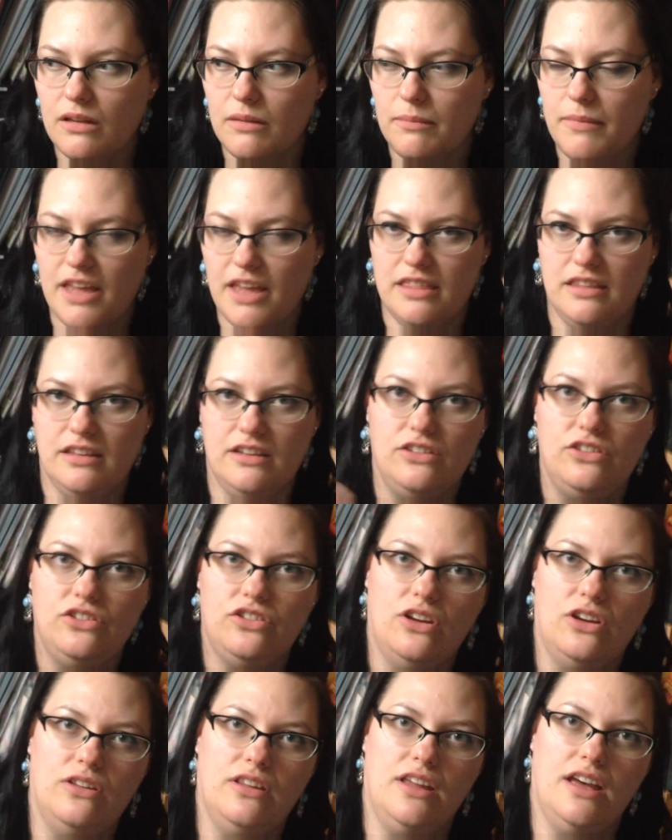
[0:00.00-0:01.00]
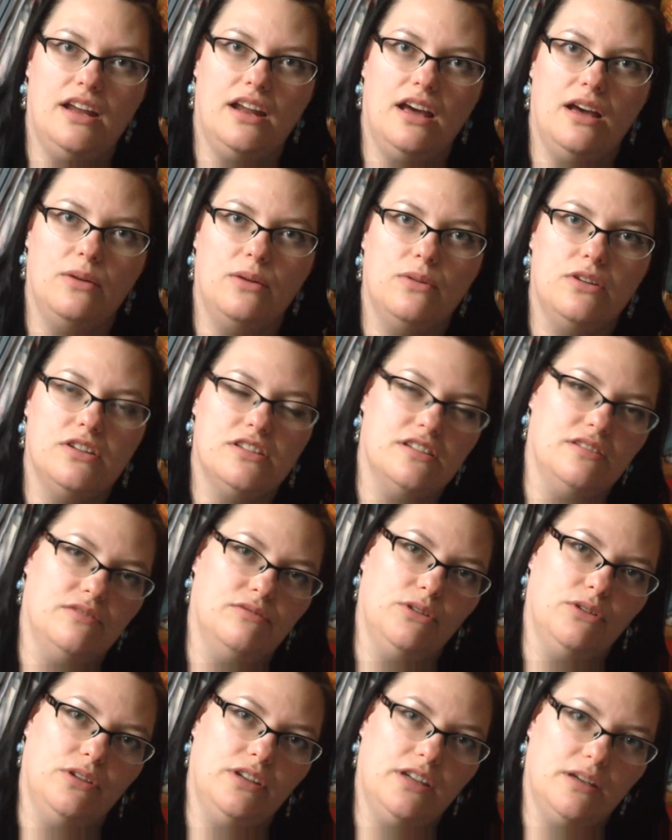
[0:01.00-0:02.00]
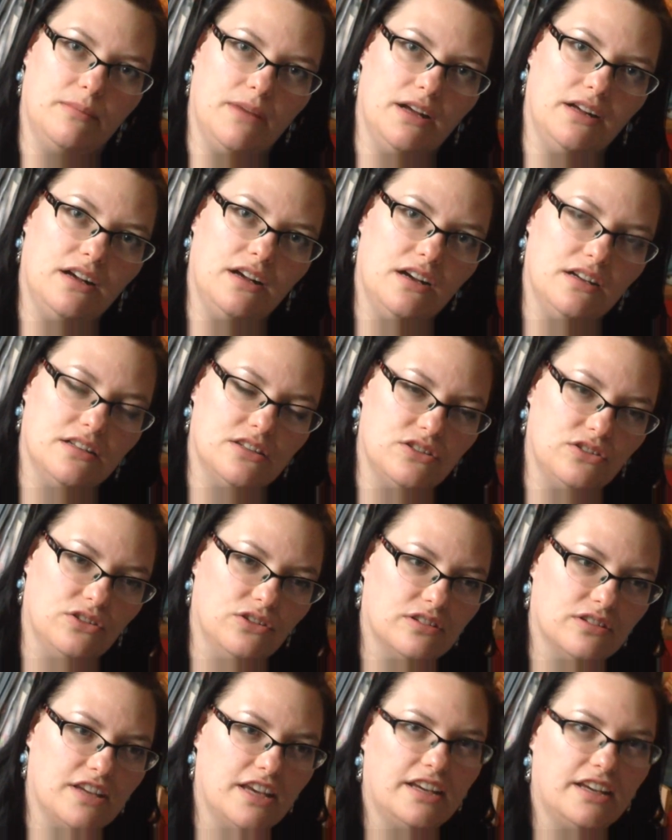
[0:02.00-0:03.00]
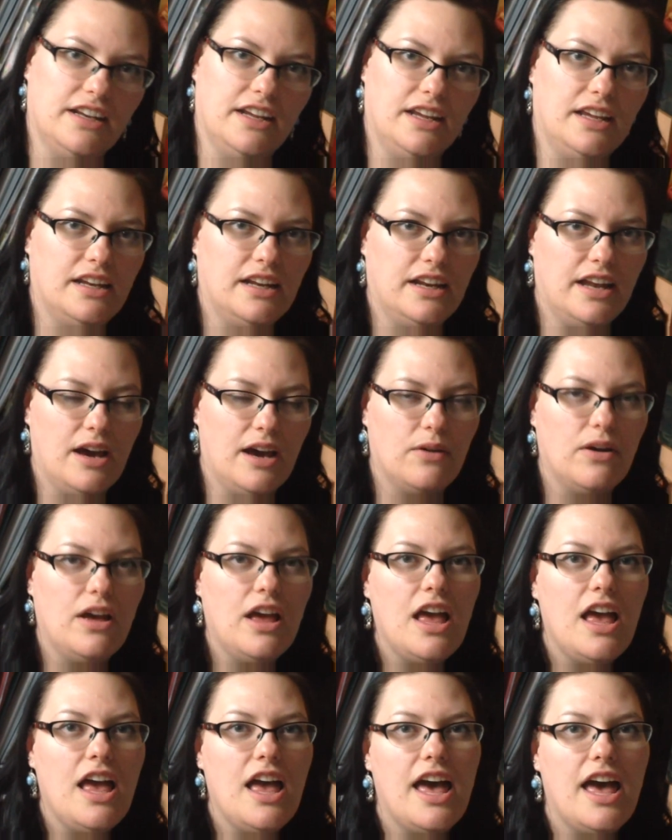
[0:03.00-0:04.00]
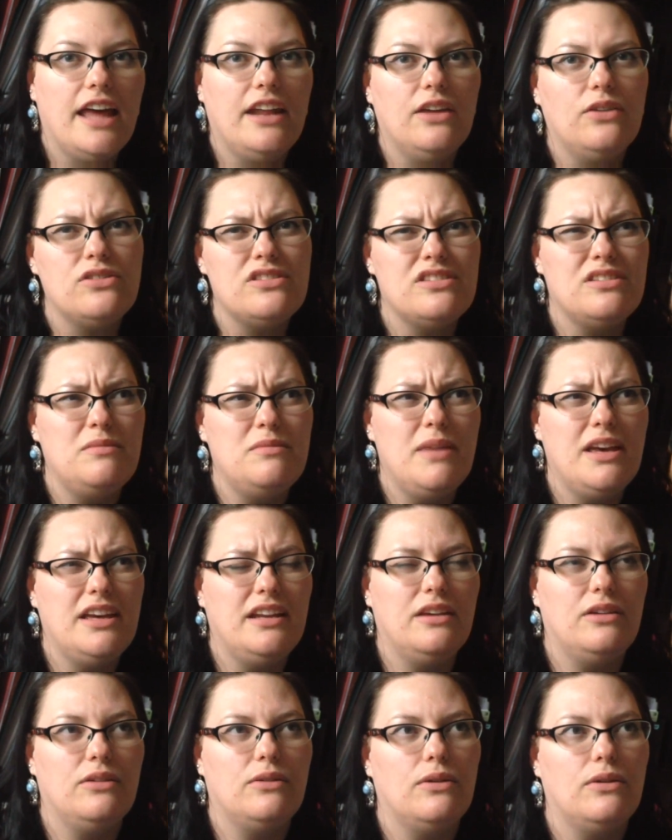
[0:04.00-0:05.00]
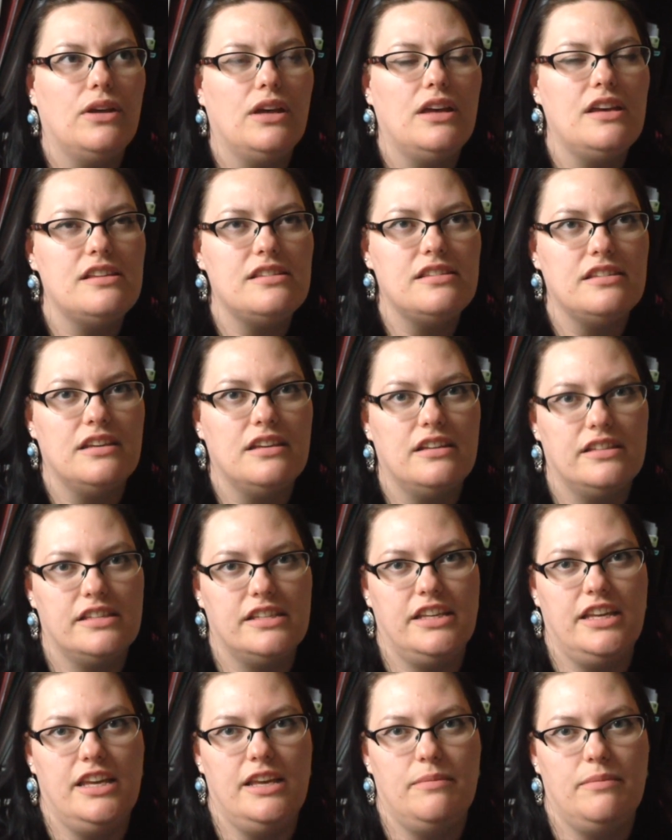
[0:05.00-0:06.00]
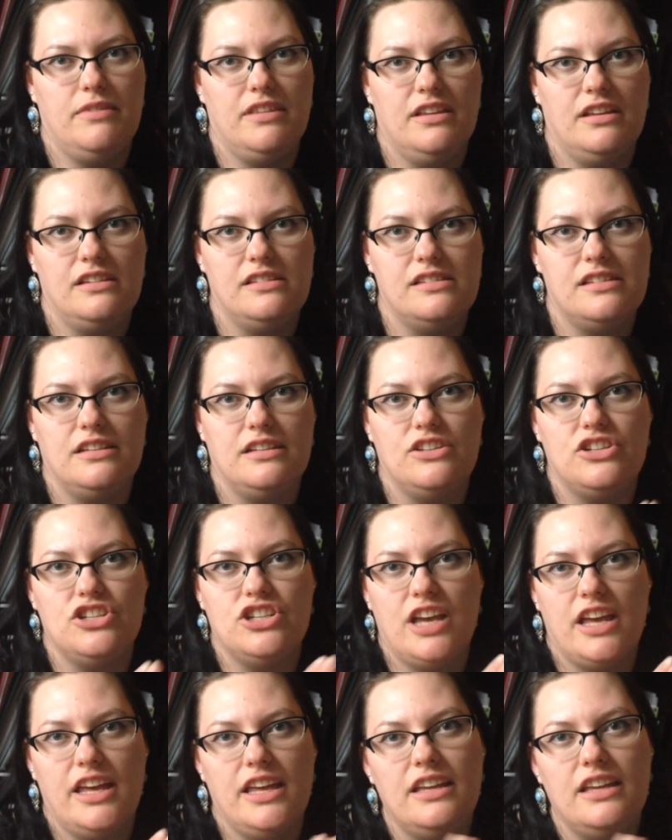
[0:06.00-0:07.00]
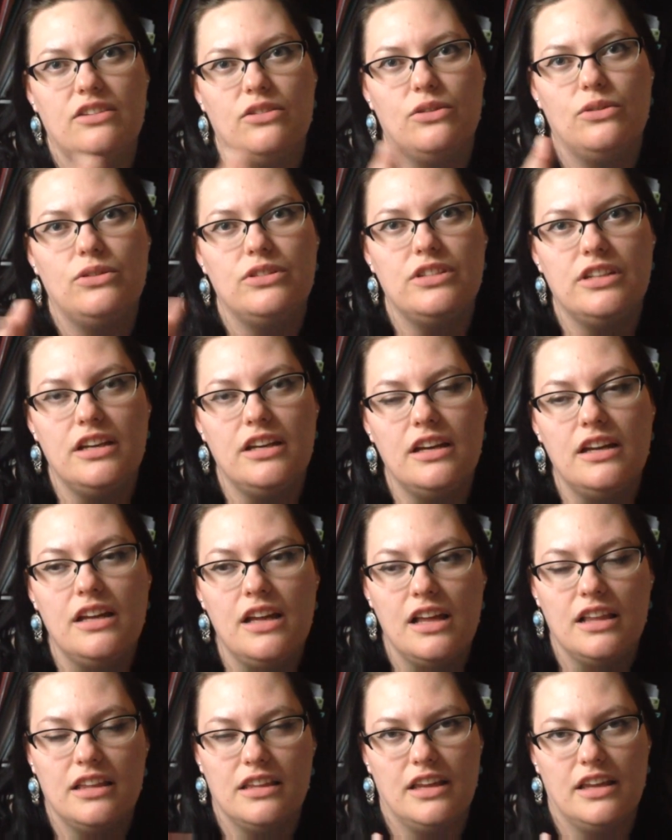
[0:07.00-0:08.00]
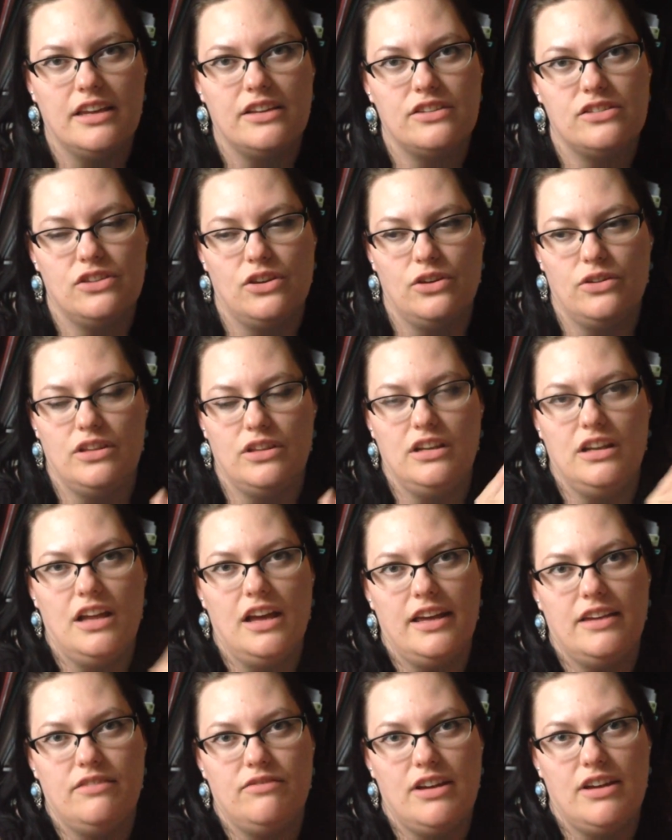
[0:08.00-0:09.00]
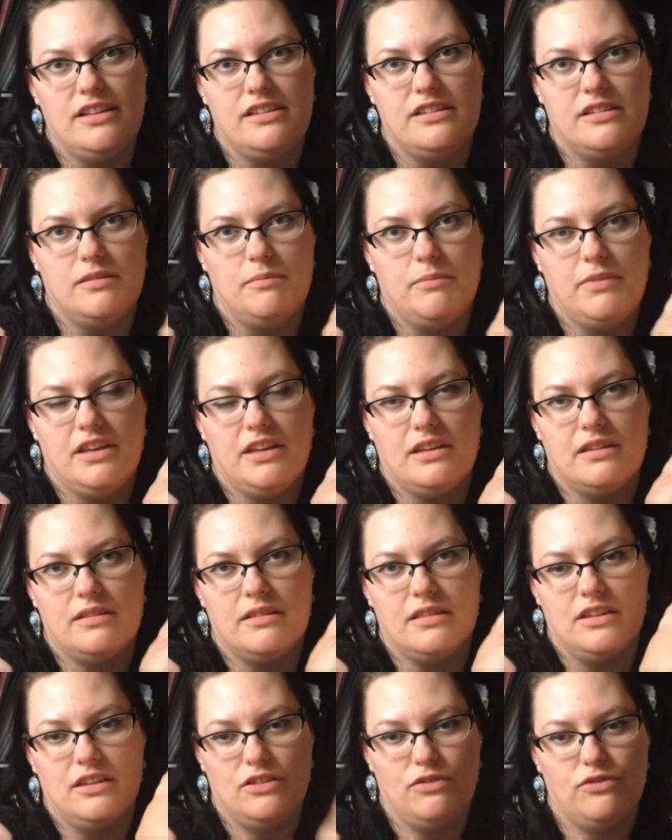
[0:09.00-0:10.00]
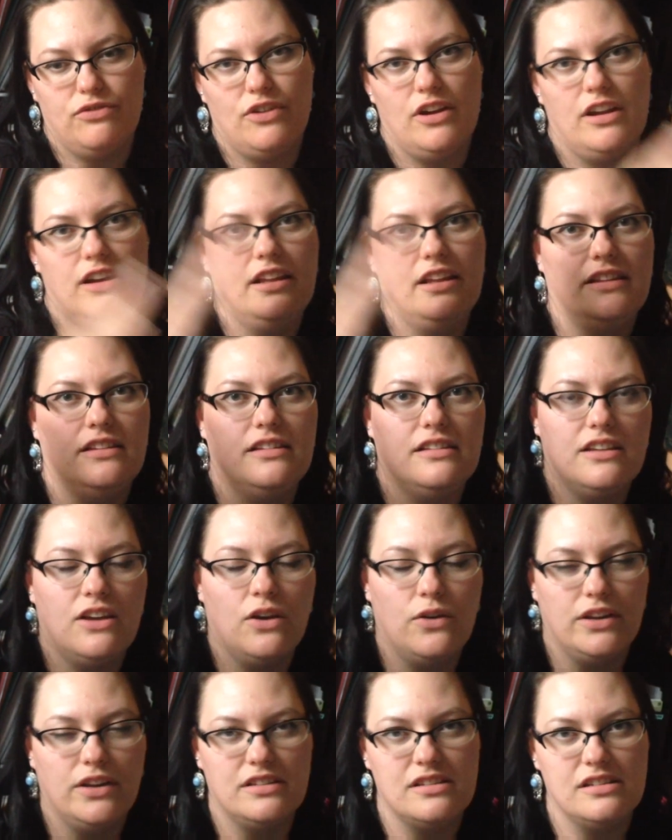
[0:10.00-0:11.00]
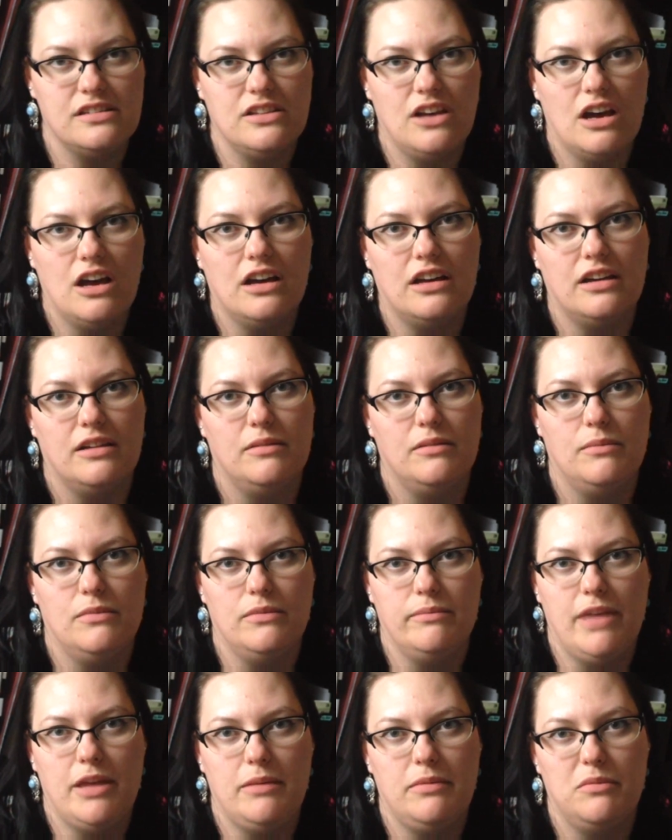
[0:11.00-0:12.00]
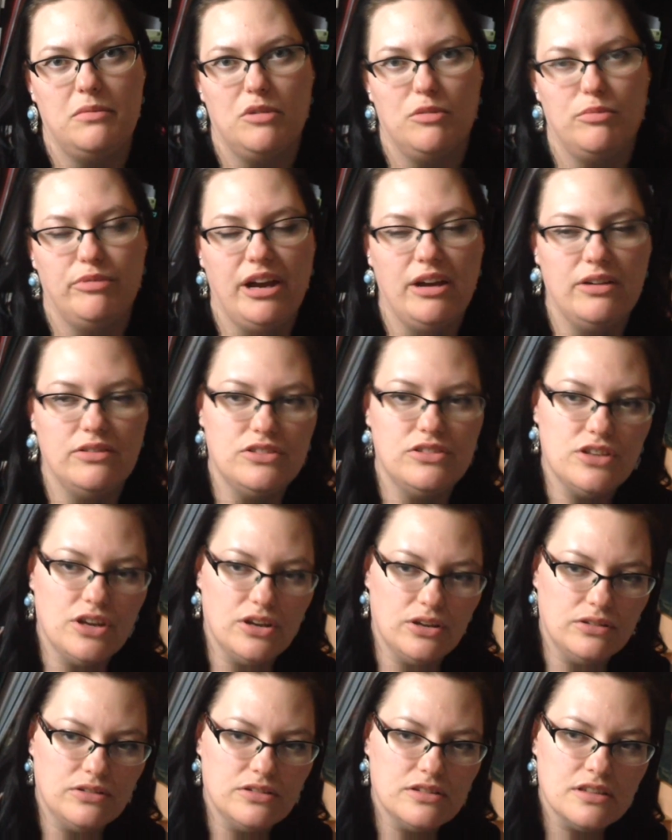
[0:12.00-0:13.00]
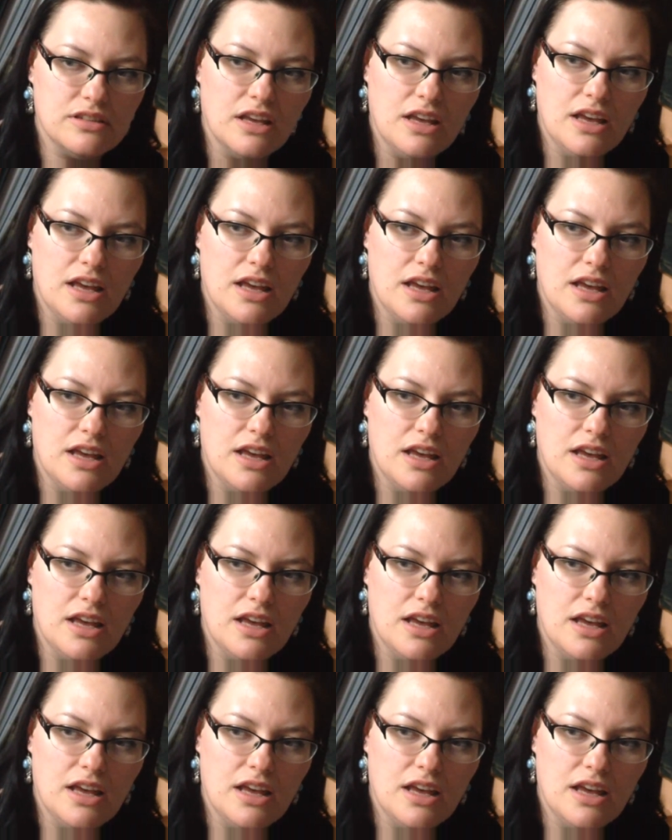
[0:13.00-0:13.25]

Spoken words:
method so that I wasn't ruining my cardstock taking it in and out. And it also made it easier to keep things in shade order, like so the light red at the front and going to darker, maybe more brown tones.